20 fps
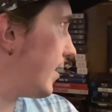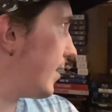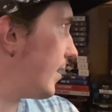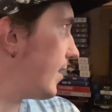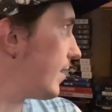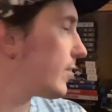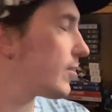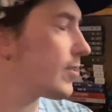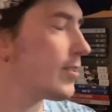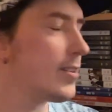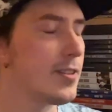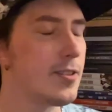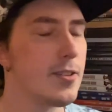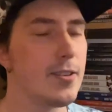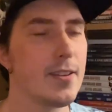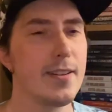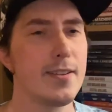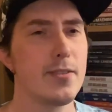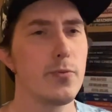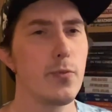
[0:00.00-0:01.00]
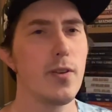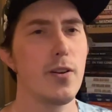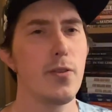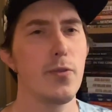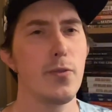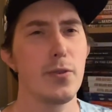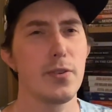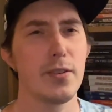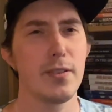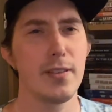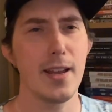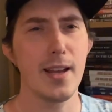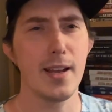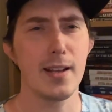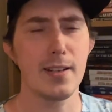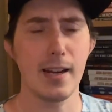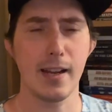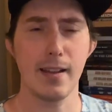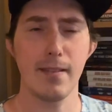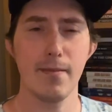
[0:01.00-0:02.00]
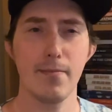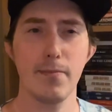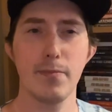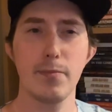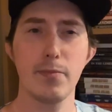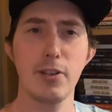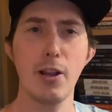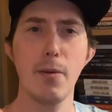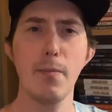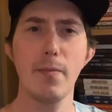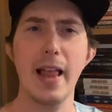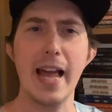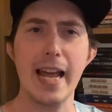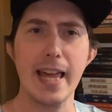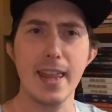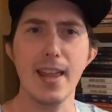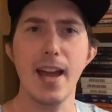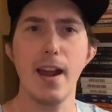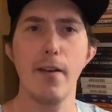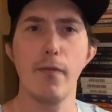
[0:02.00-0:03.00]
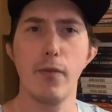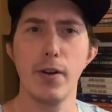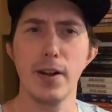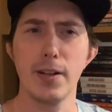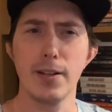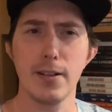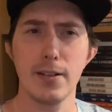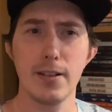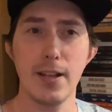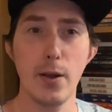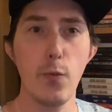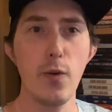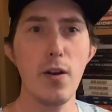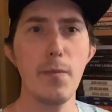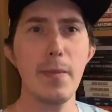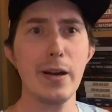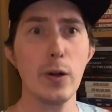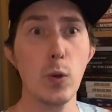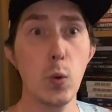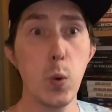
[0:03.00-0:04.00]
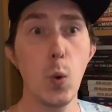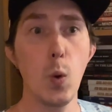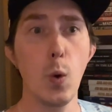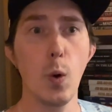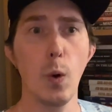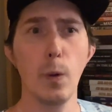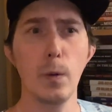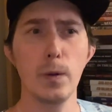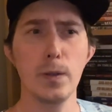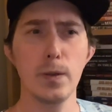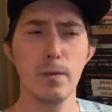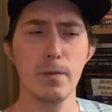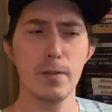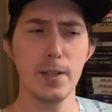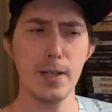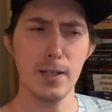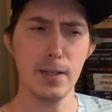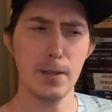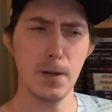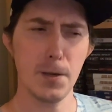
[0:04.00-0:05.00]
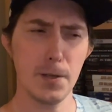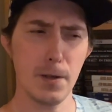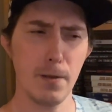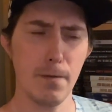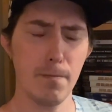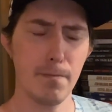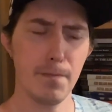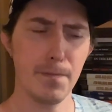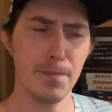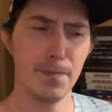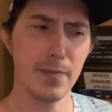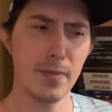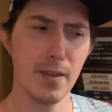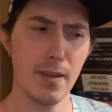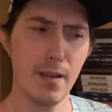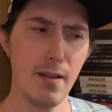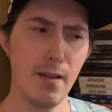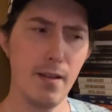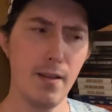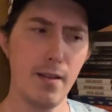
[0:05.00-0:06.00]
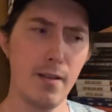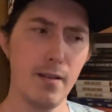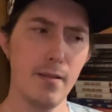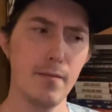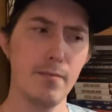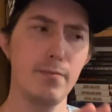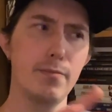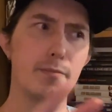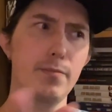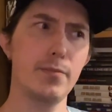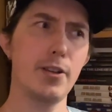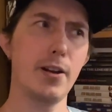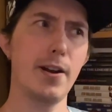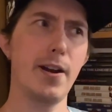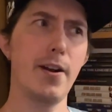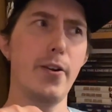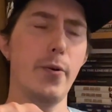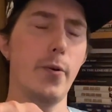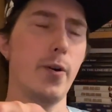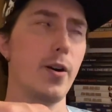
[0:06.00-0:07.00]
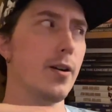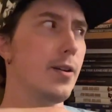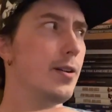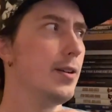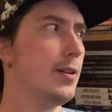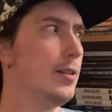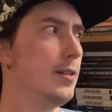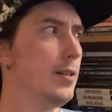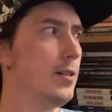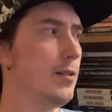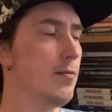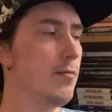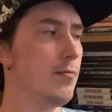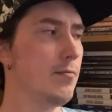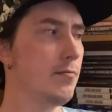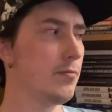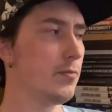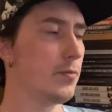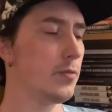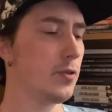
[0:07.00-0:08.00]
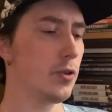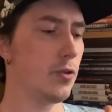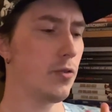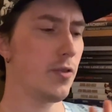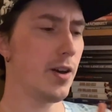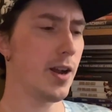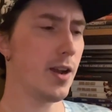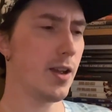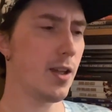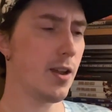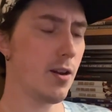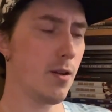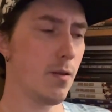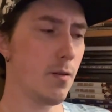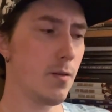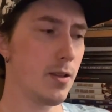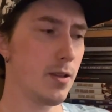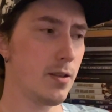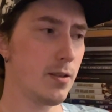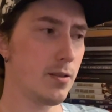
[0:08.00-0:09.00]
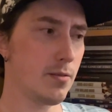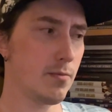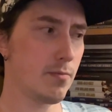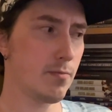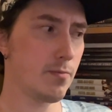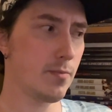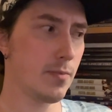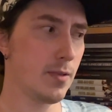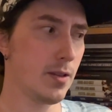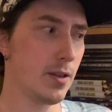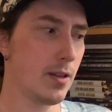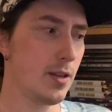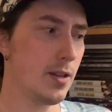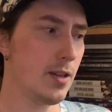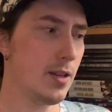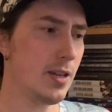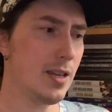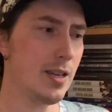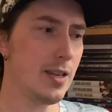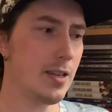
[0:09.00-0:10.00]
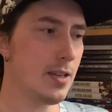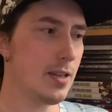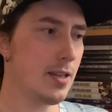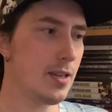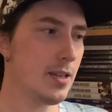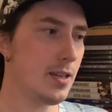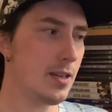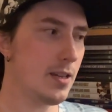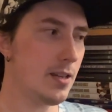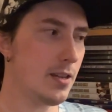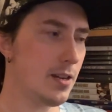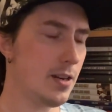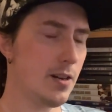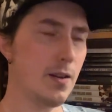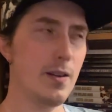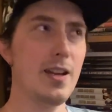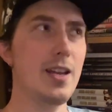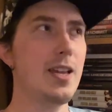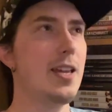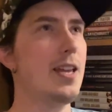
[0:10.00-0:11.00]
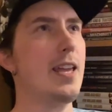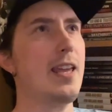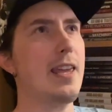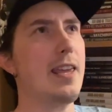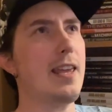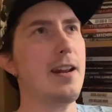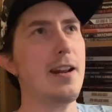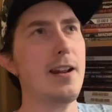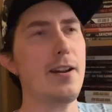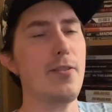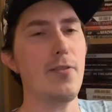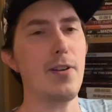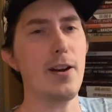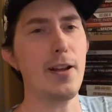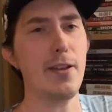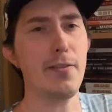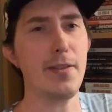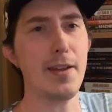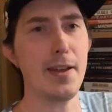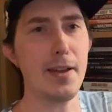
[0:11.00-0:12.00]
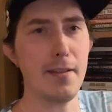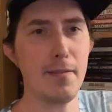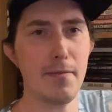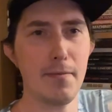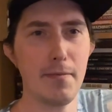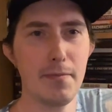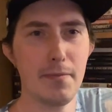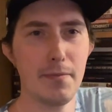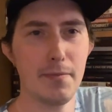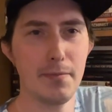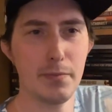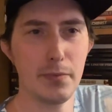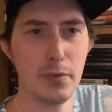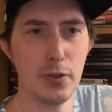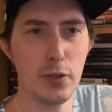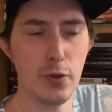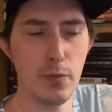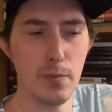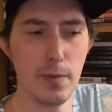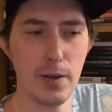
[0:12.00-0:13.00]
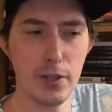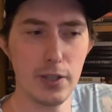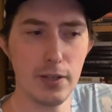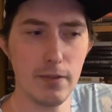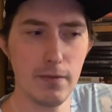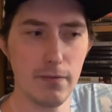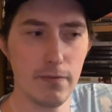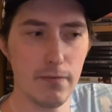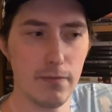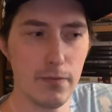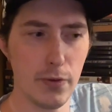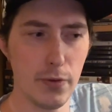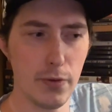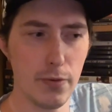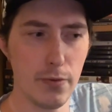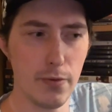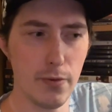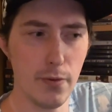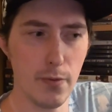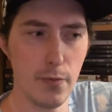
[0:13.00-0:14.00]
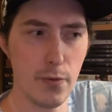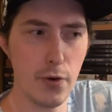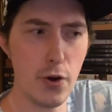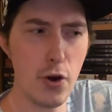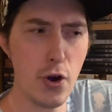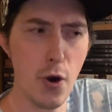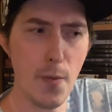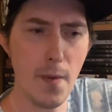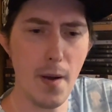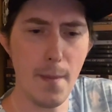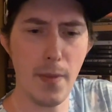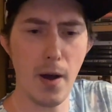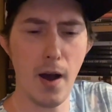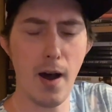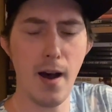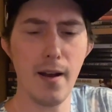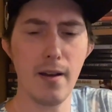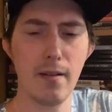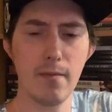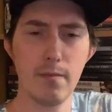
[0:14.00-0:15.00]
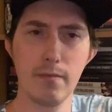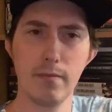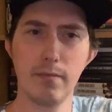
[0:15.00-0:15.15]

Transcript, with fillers: it's it's, it's one of those things. Like, something like that, for instance. It would have been cool to have seen such a uh, scenario where Greg, you know, he's, you know, he didn't really think too much of The Room upon